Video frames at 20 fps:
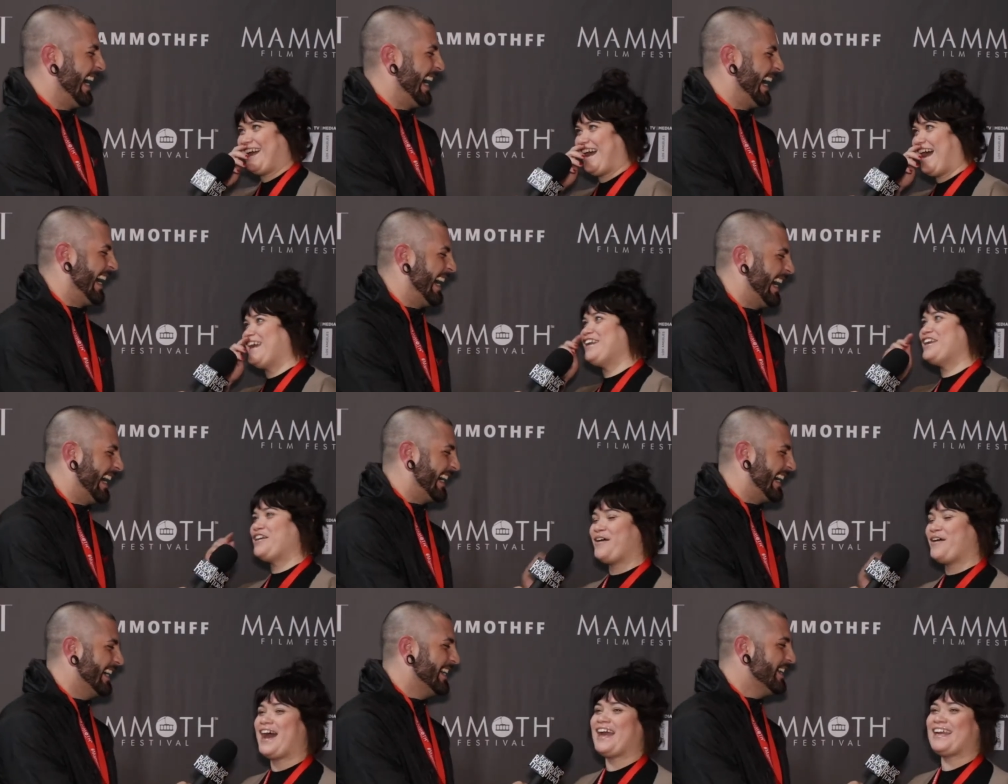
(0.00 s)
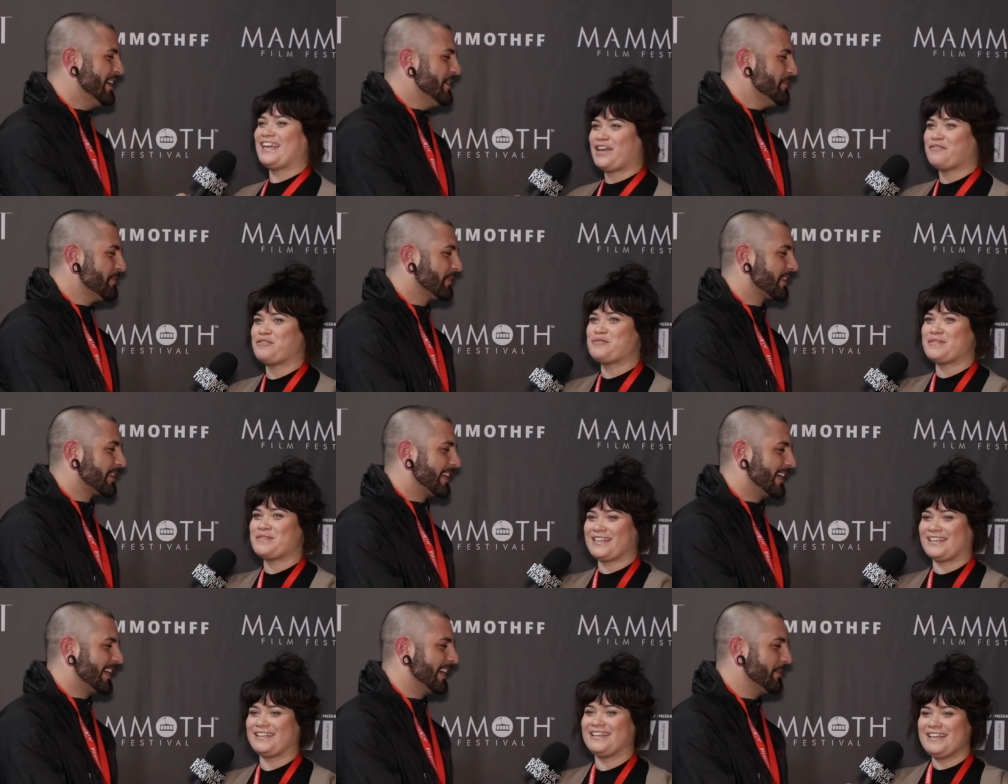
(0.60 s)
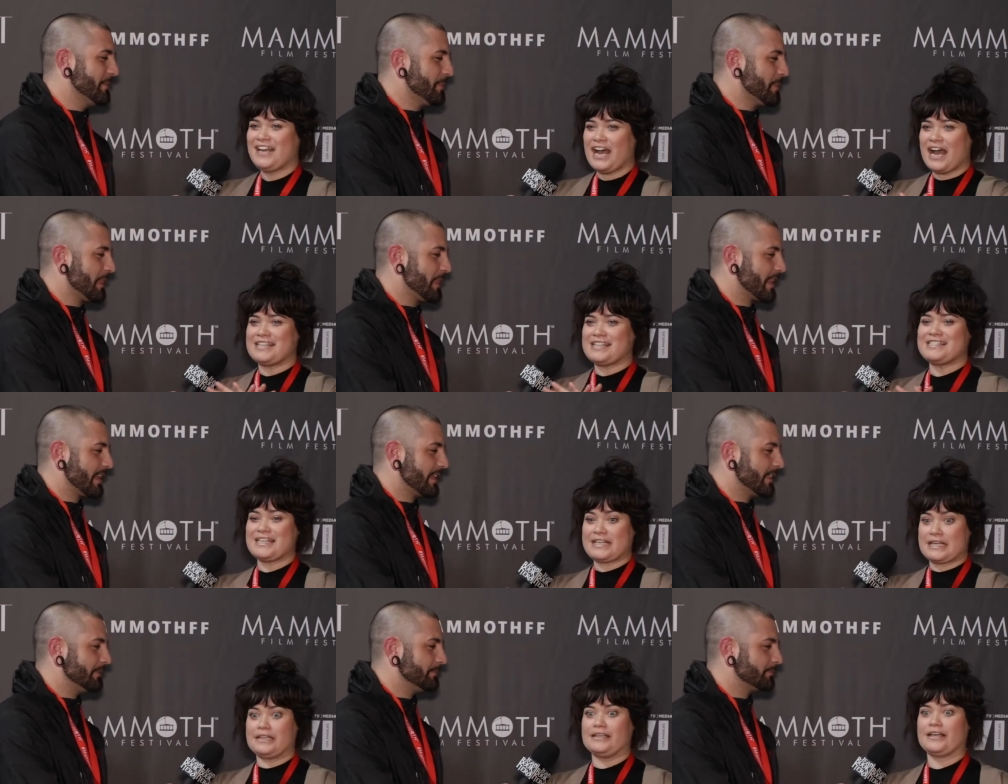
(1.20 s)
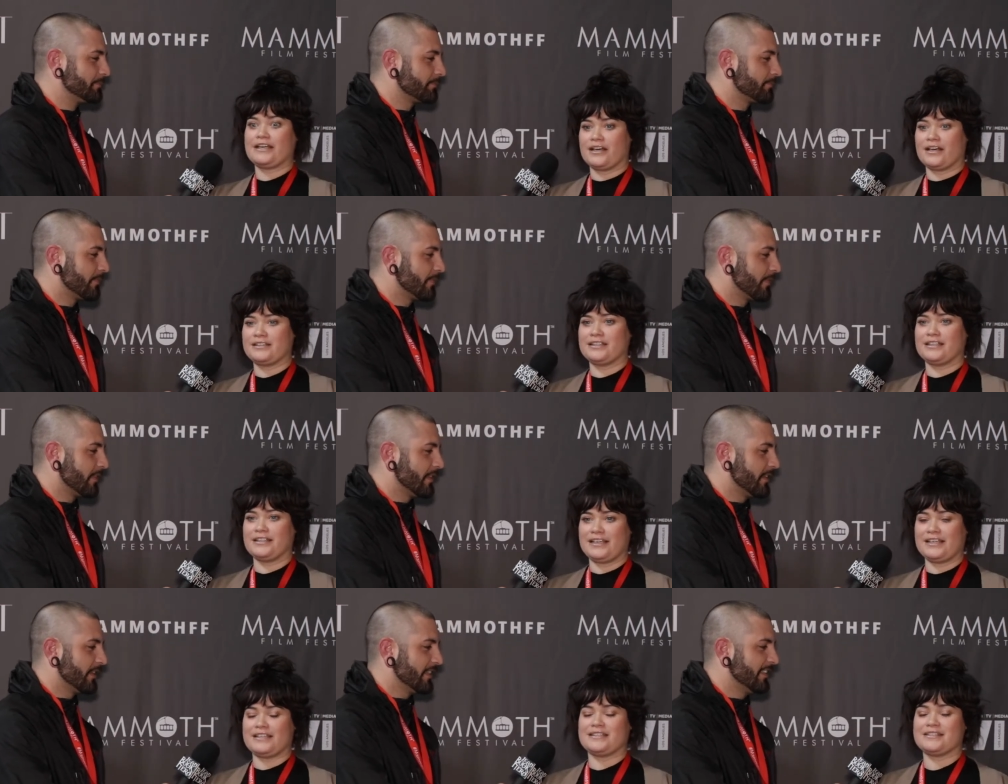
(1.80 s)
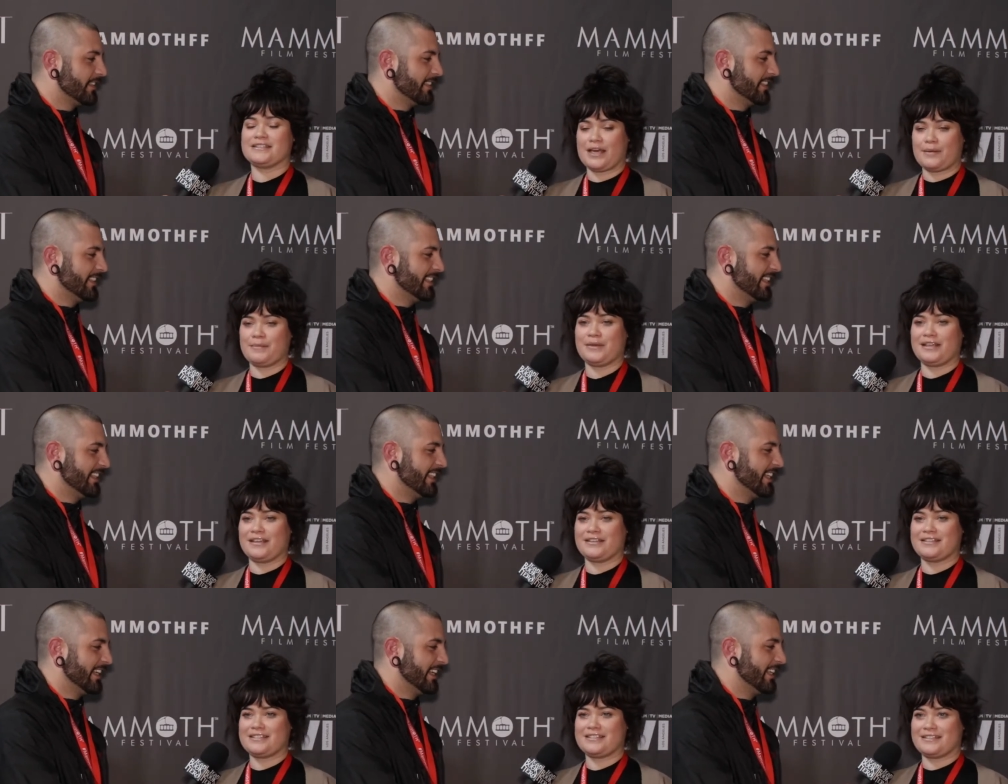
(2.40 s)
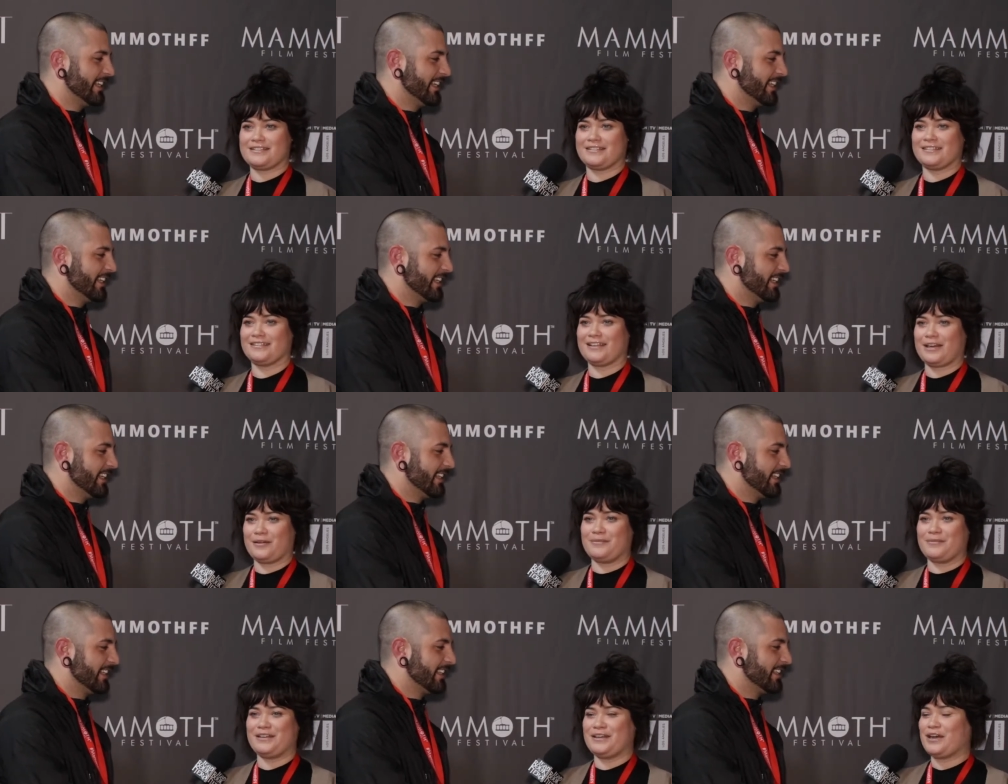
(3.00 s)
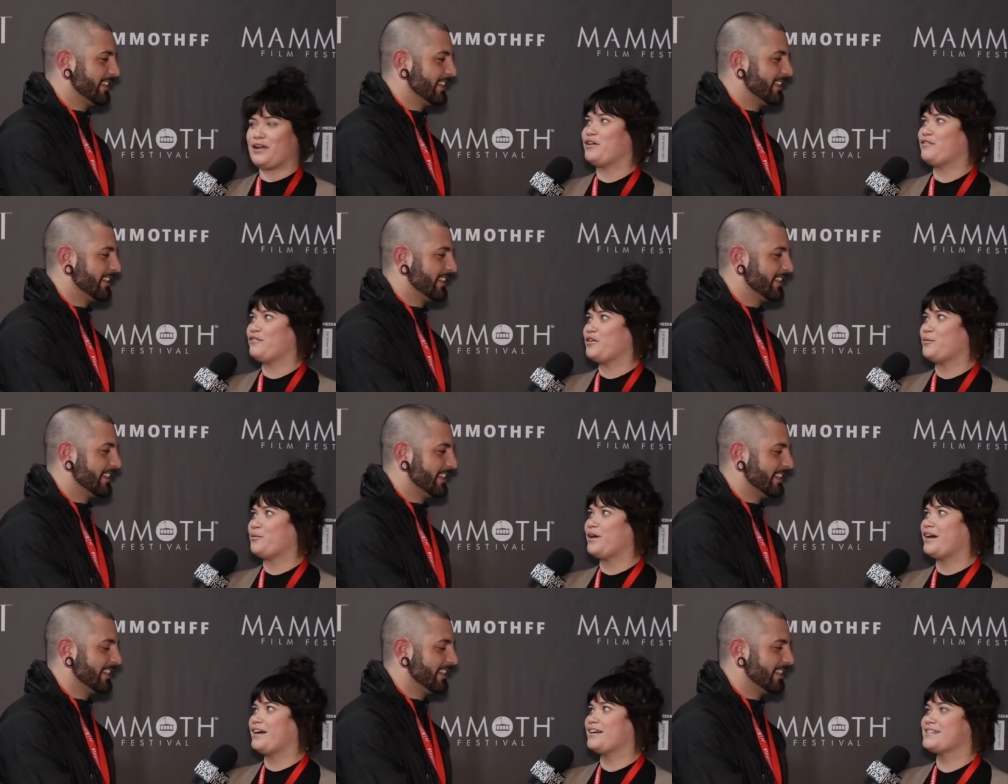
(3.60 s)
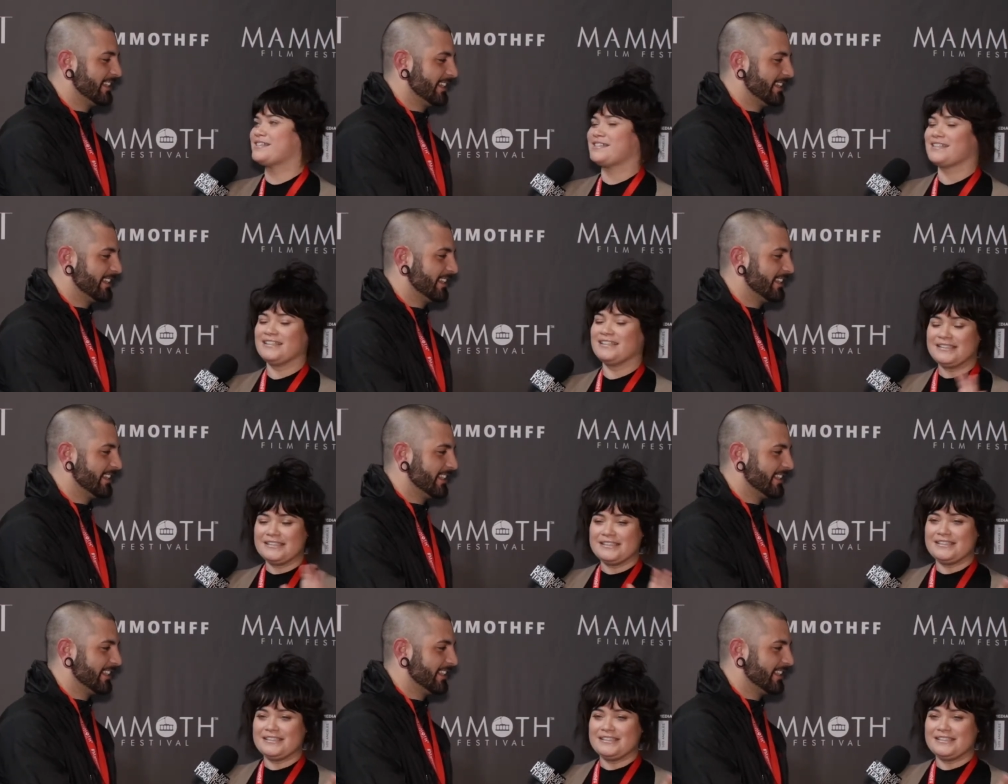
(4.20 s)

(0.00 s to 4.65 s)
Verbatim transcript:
Speaker 1: I know, I gave him the, I said, click on the link, let me, let me know if it works.